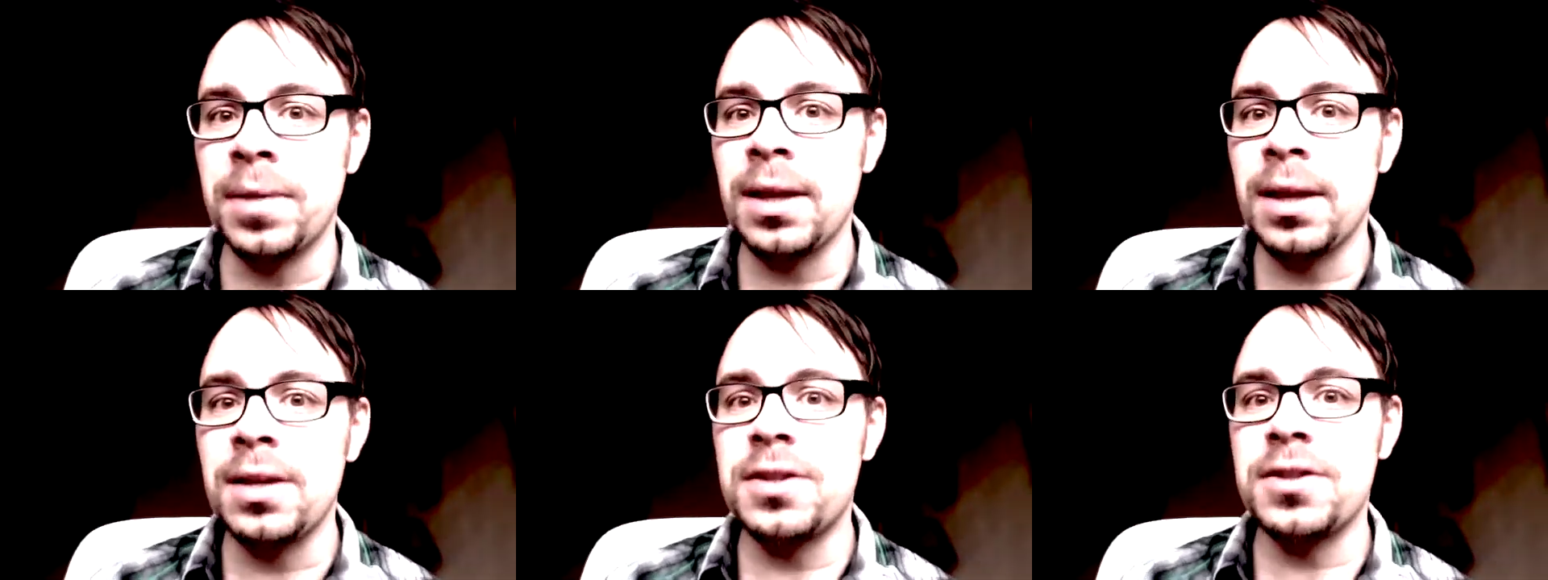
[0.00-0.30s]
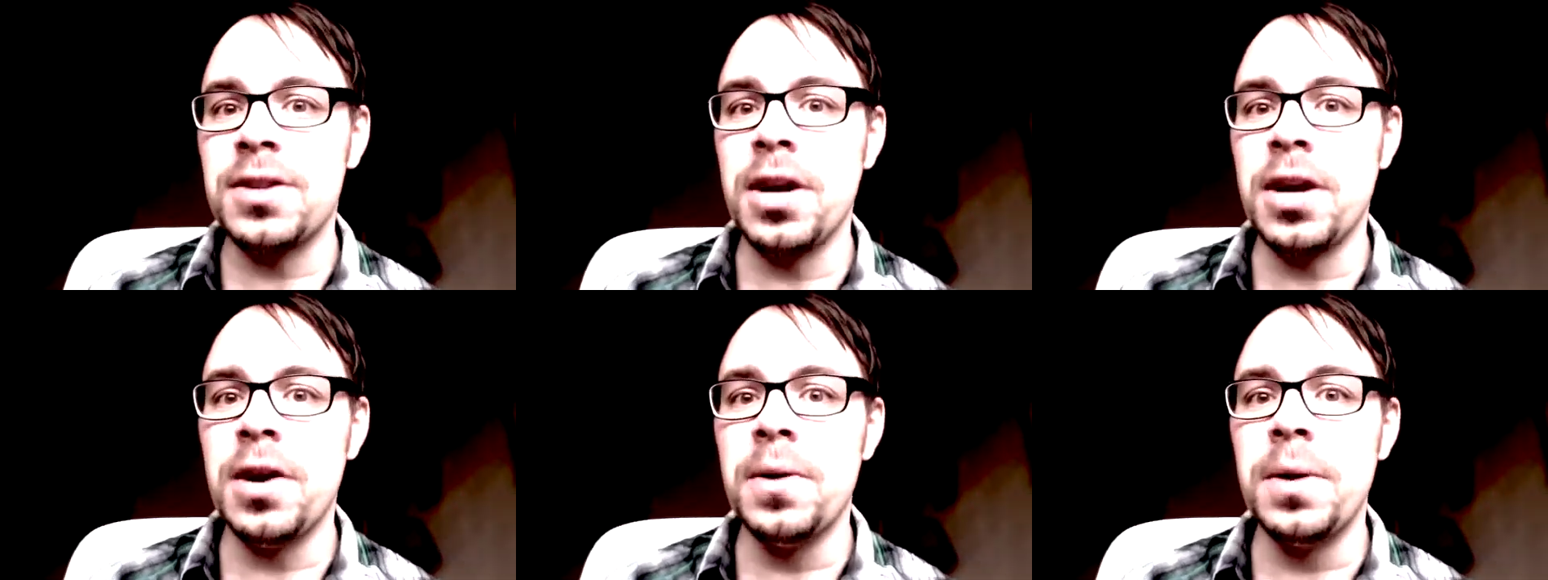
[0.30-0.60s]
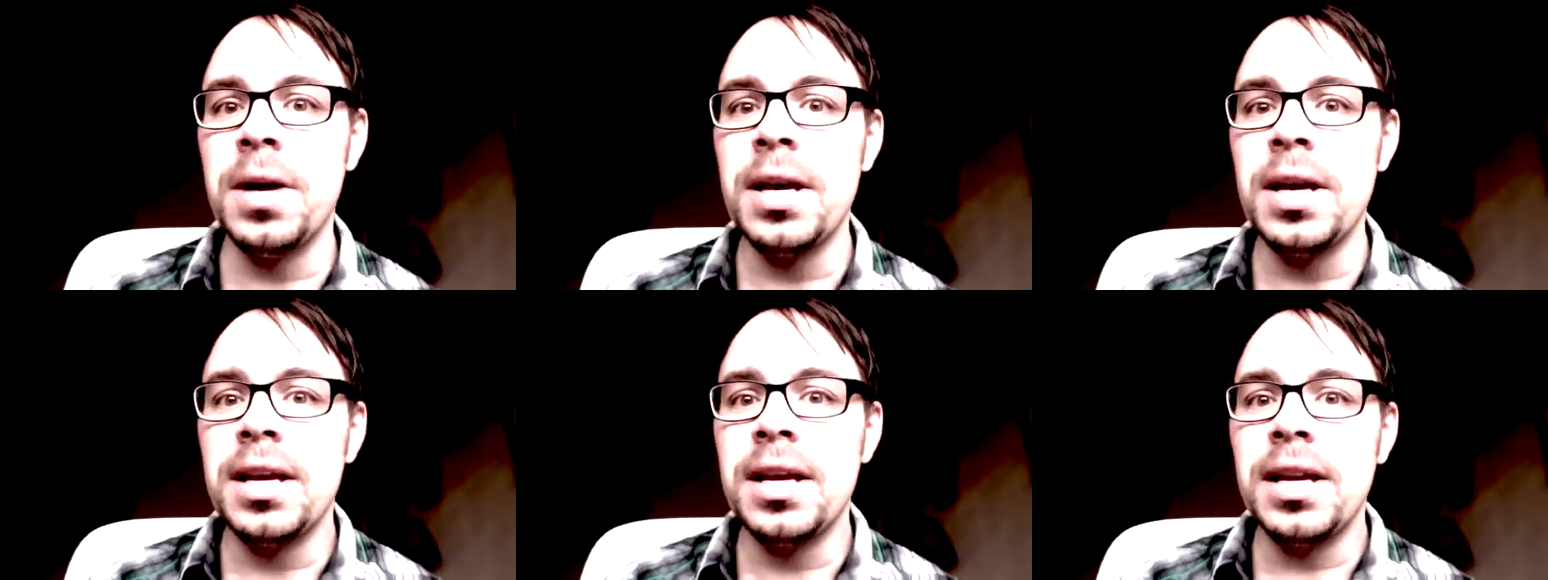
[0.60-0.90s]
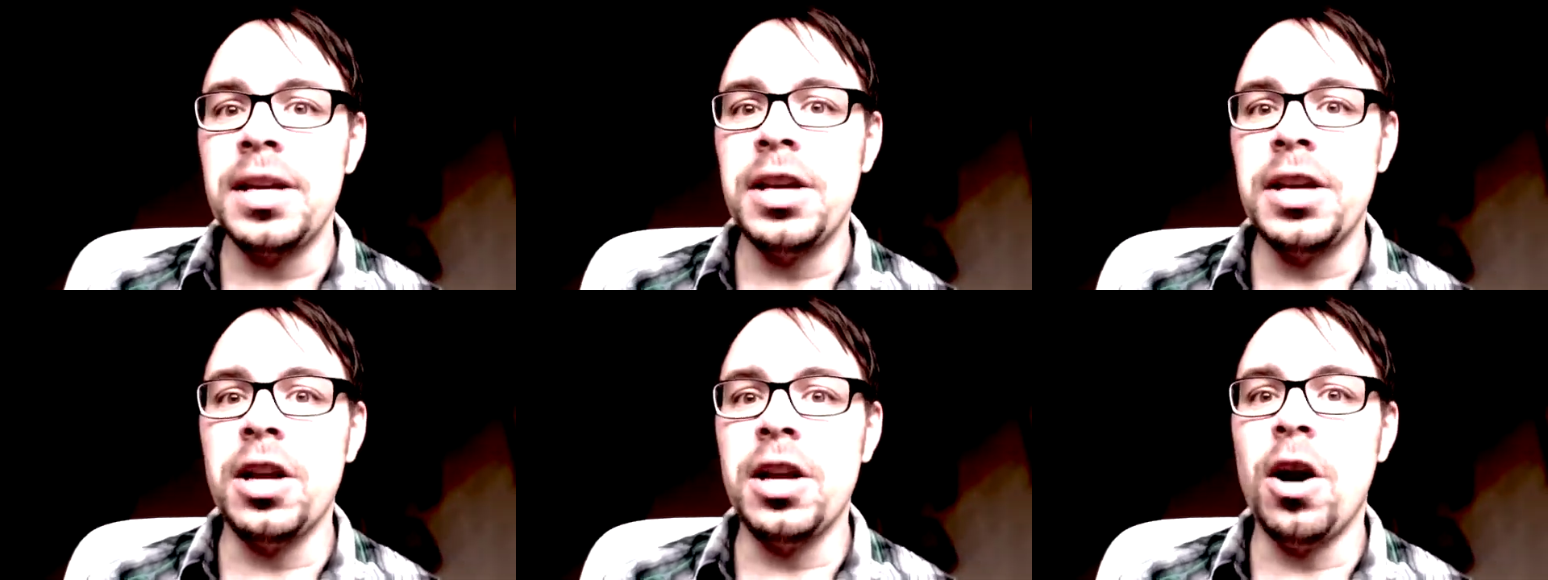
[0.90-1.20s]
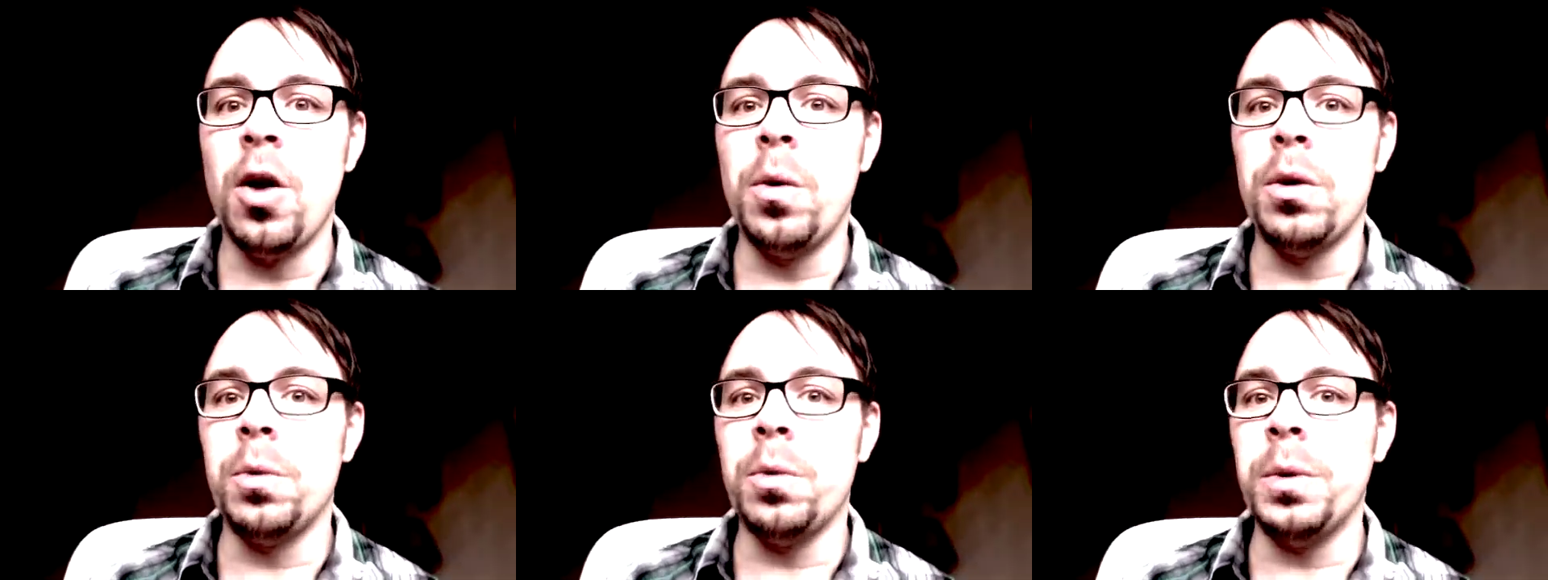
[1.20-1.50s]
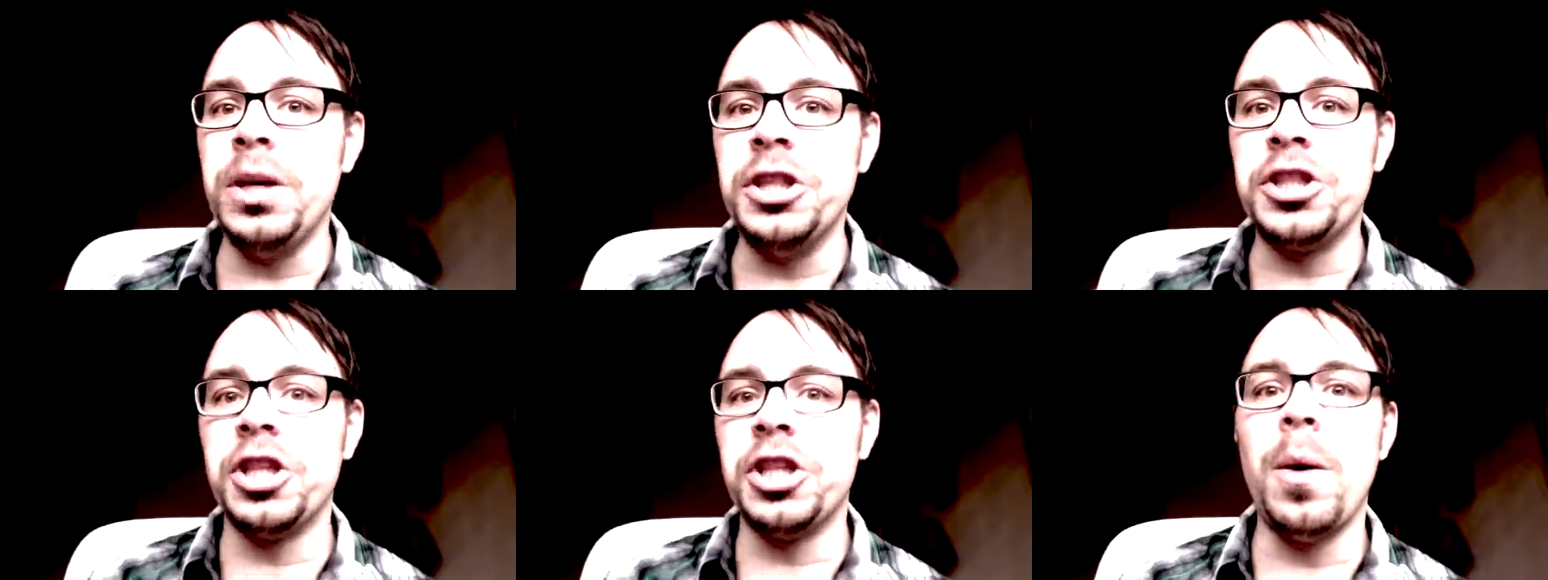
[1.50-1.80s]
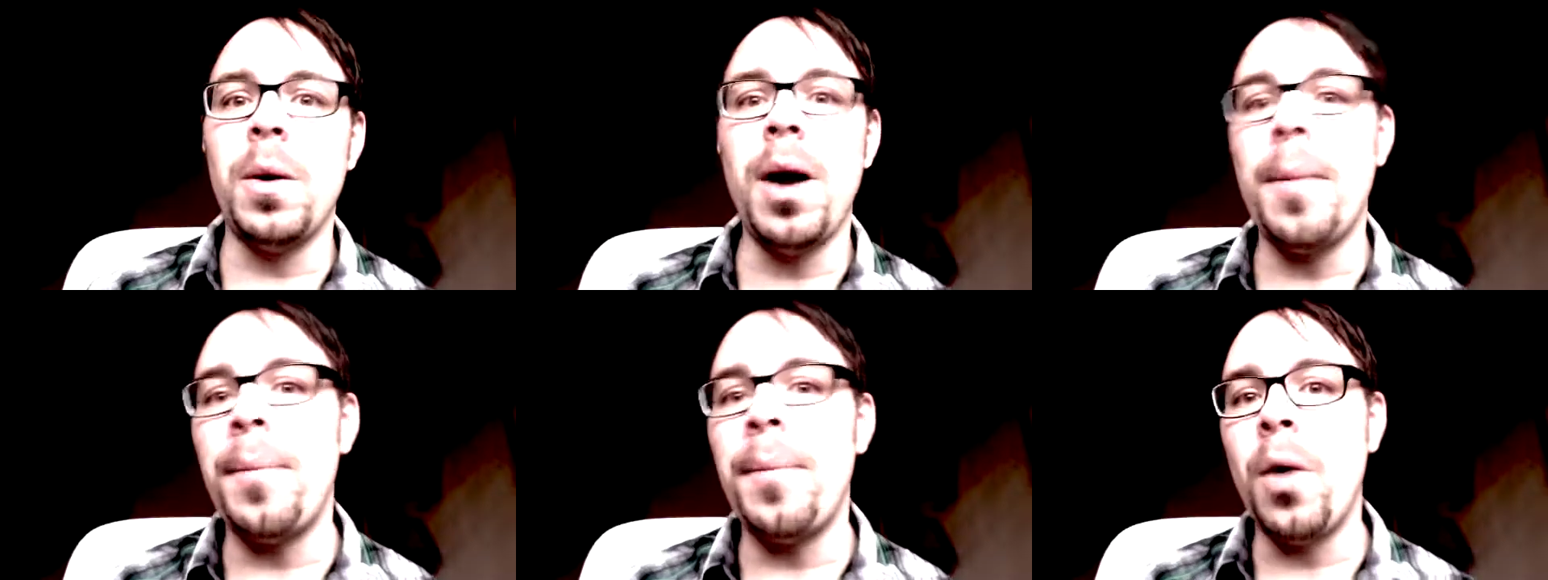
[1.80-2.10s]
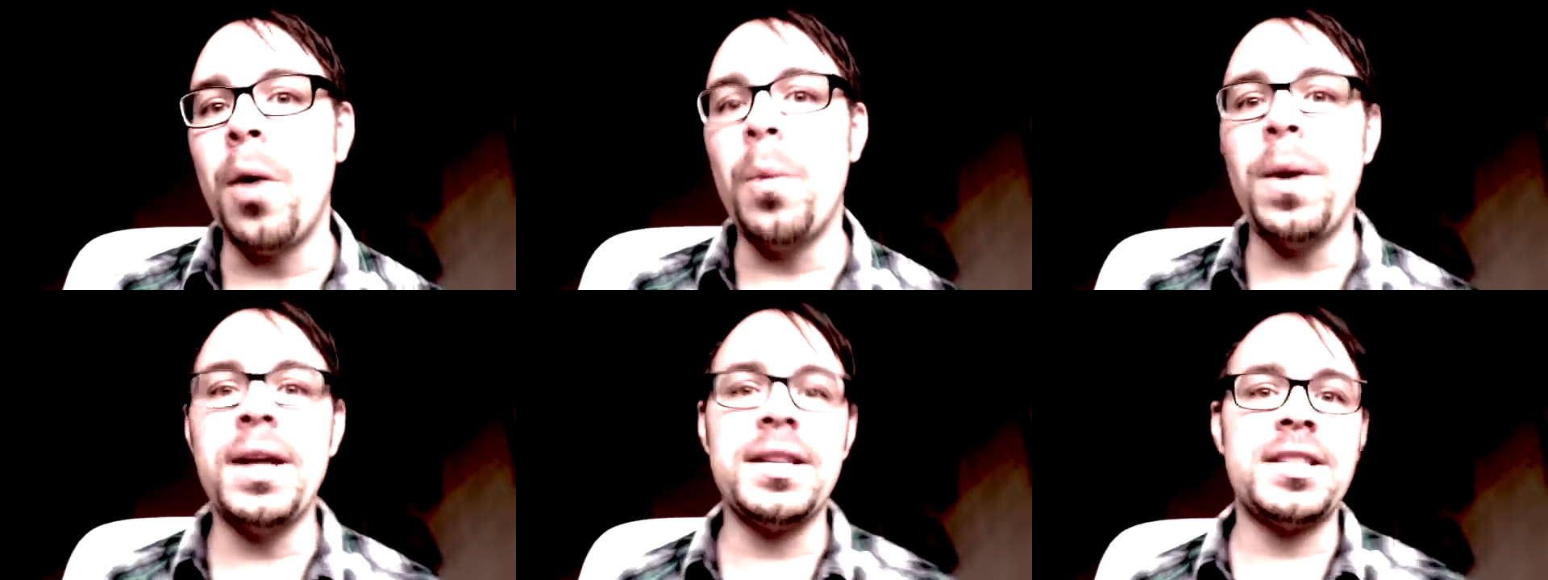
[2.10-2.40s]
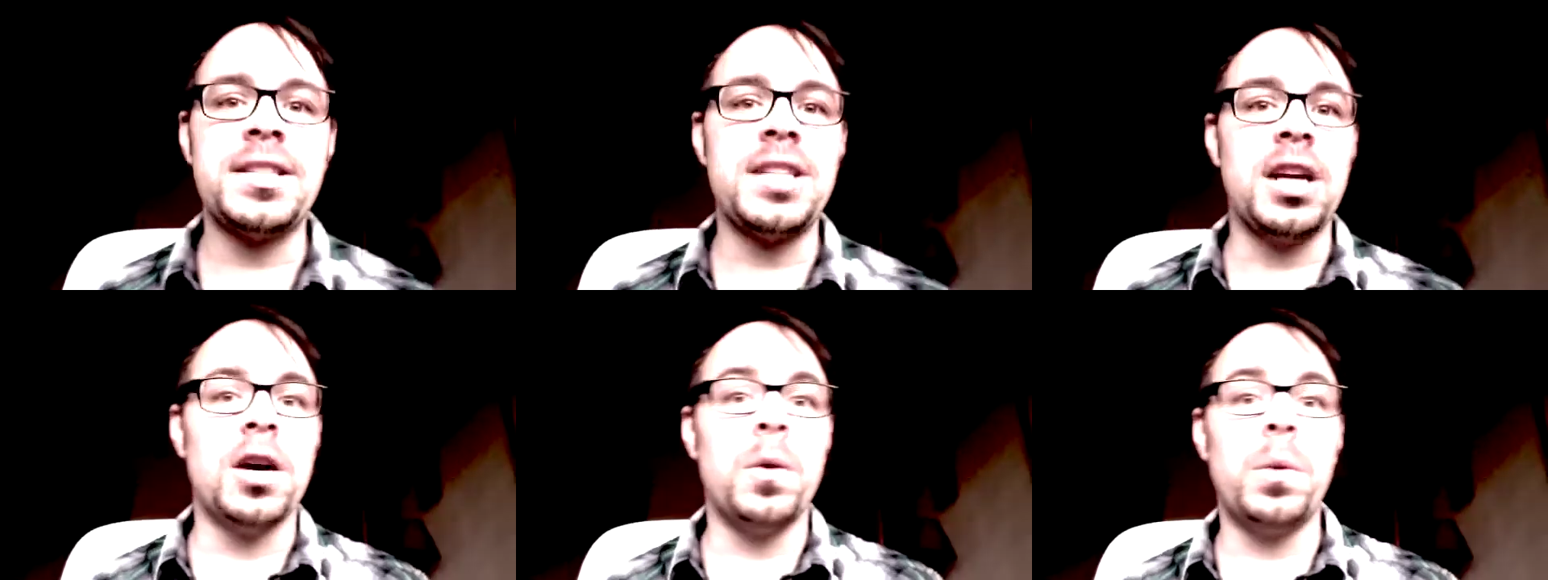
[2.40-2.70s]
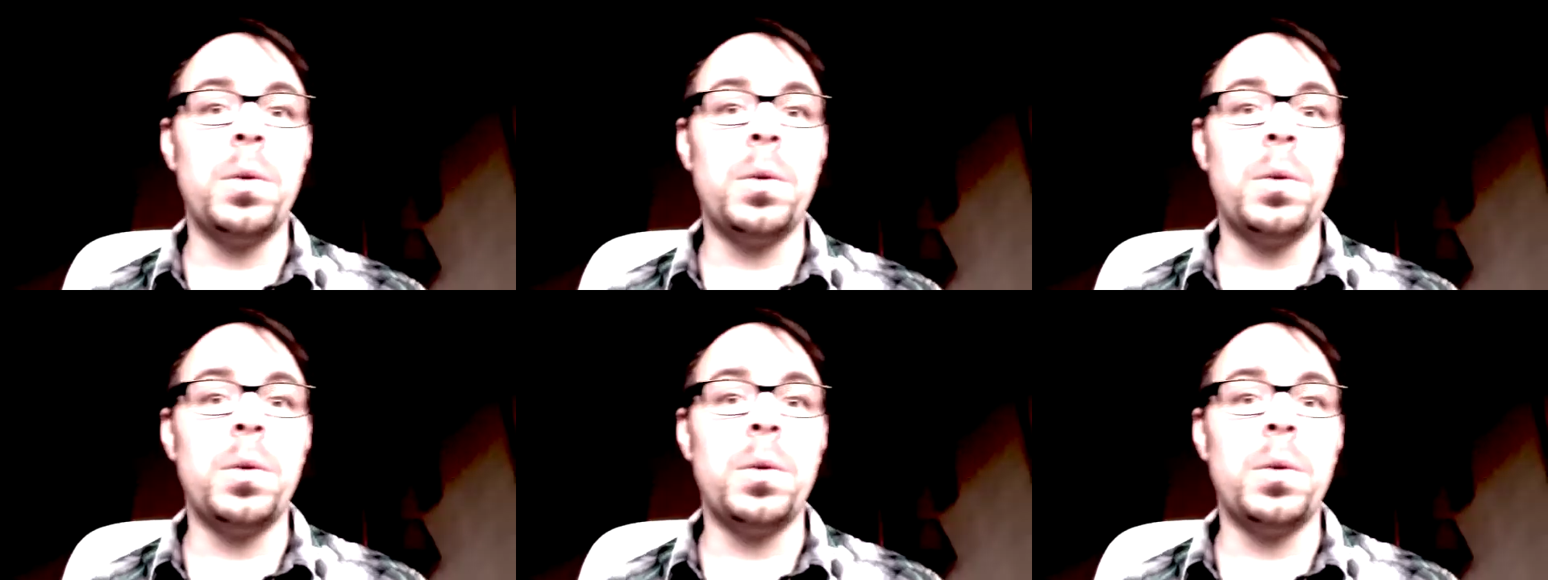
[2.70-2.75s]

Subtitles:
So, when we show up on Wednesday,